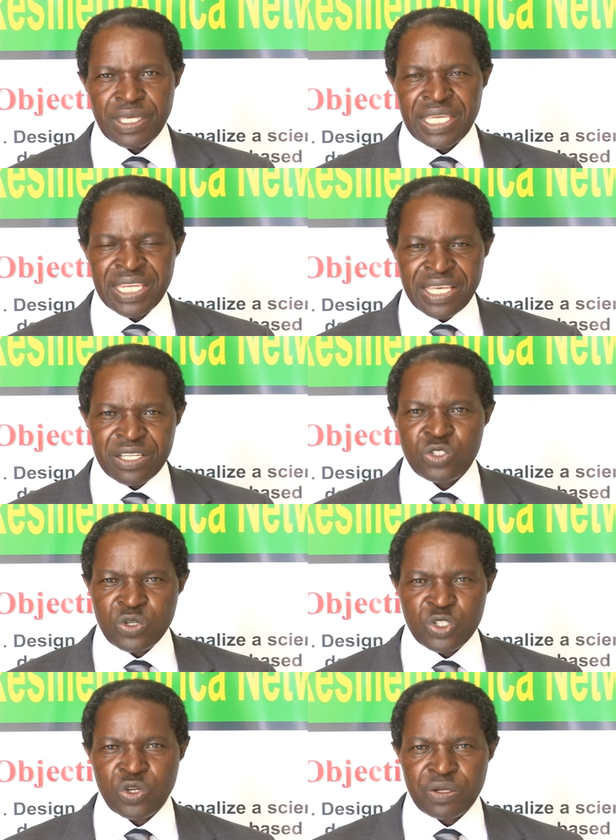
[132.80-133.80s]
In each
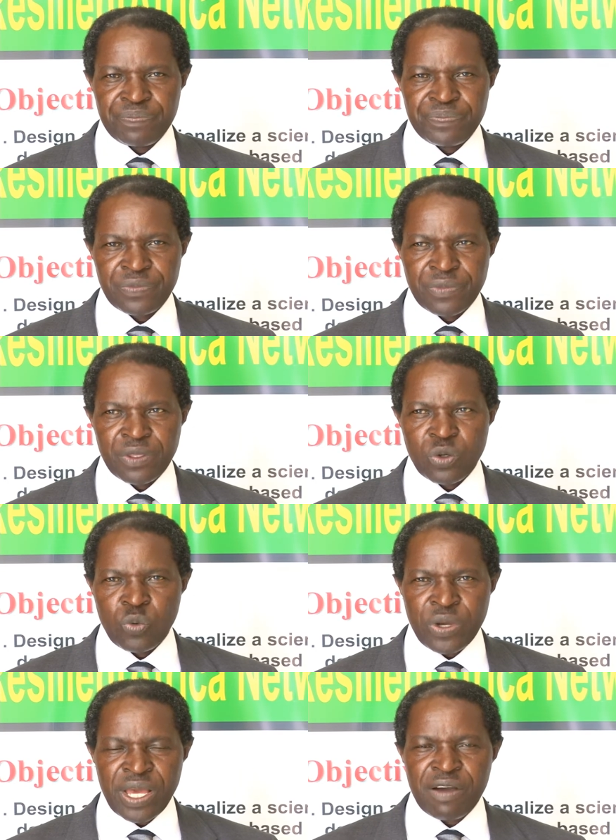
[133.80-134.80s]
region,
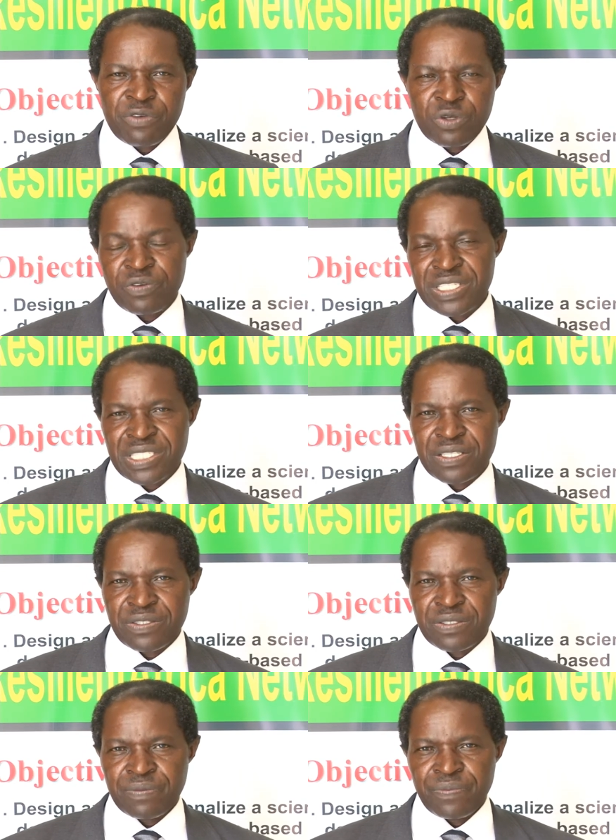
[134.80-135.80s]
we have
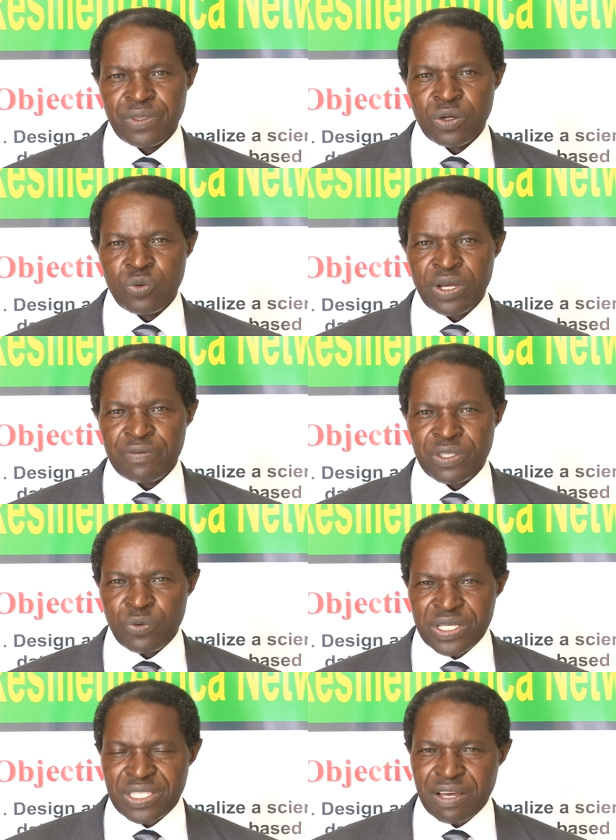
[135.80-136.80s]
universities. We have the
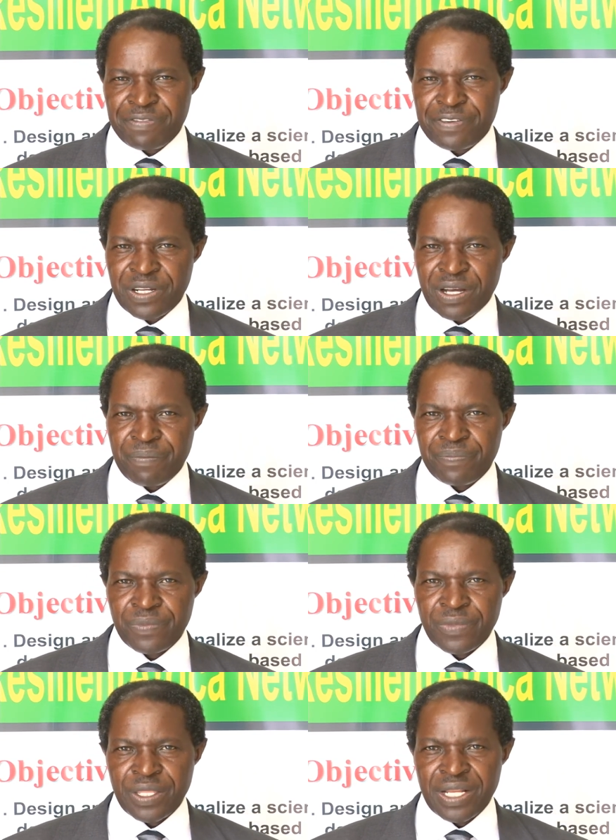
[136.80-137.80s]
West Africa,
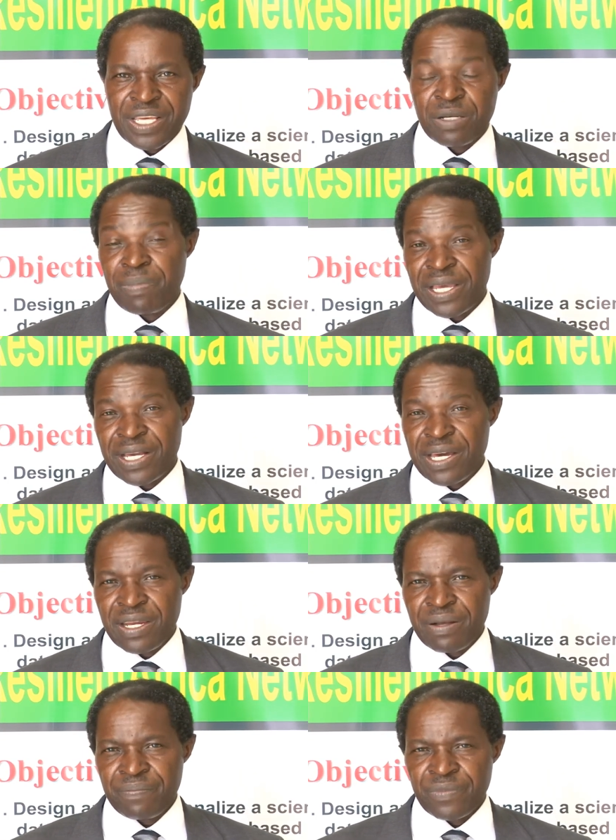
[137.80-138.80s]
led by
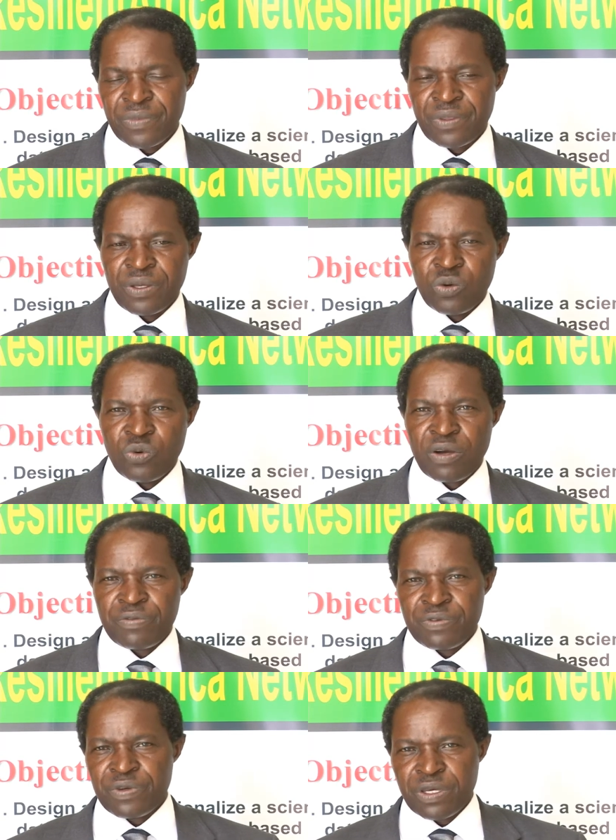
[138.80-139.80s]
Ghana. We have
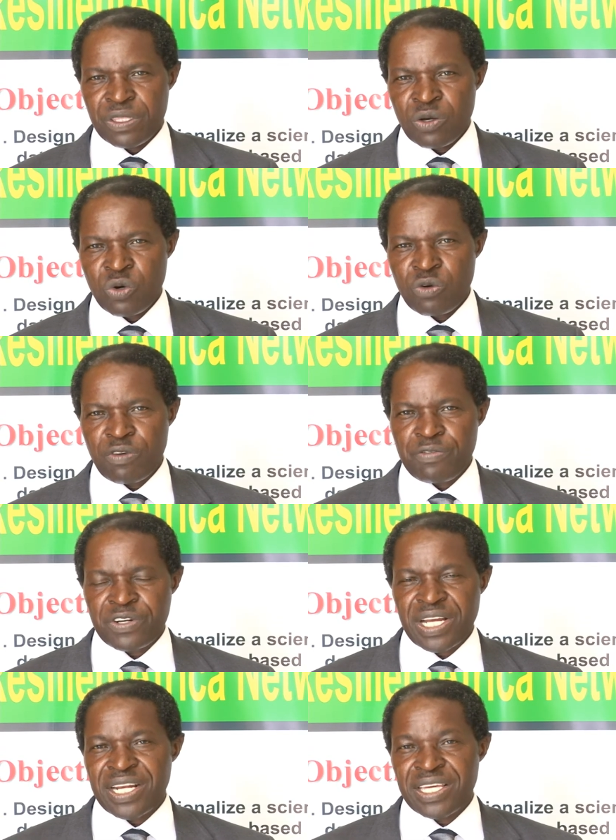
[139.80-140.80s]
the Horn of
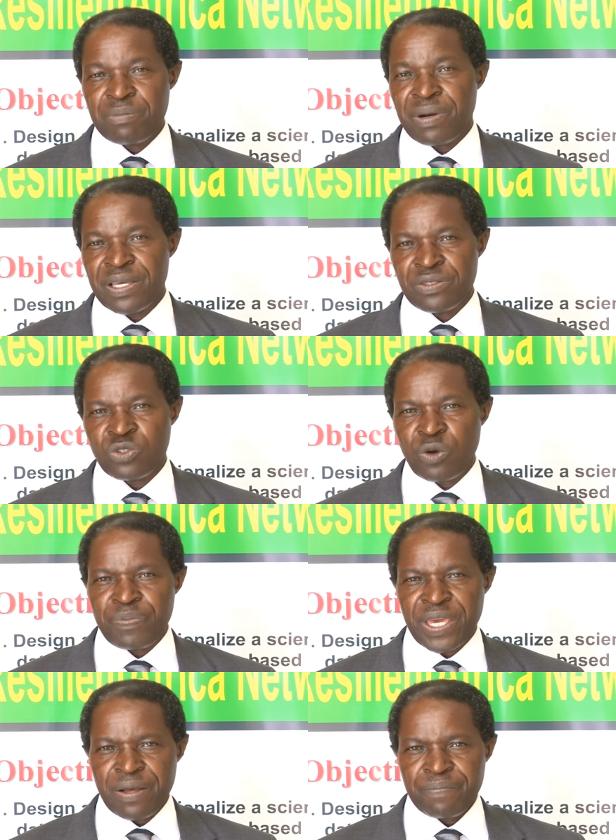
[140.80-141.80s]
Africa, led by
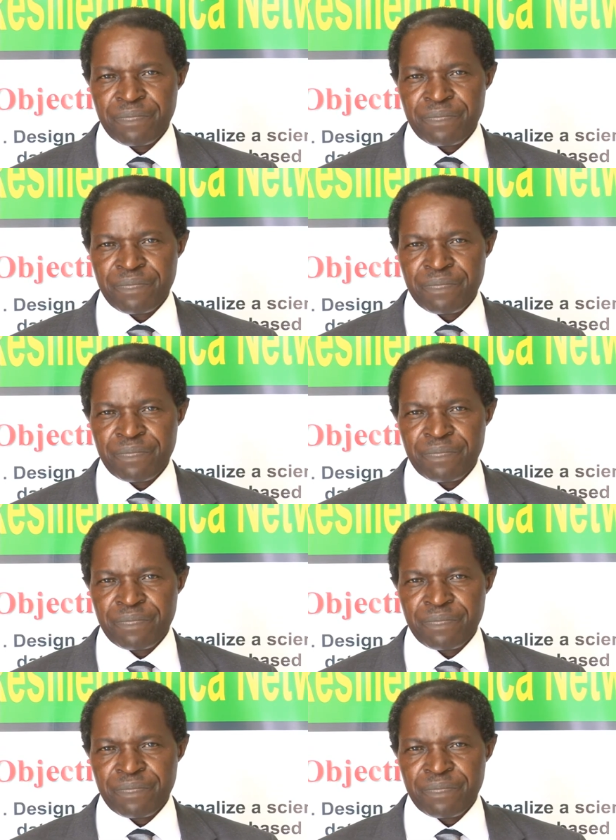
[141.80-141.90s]
Ethiopia.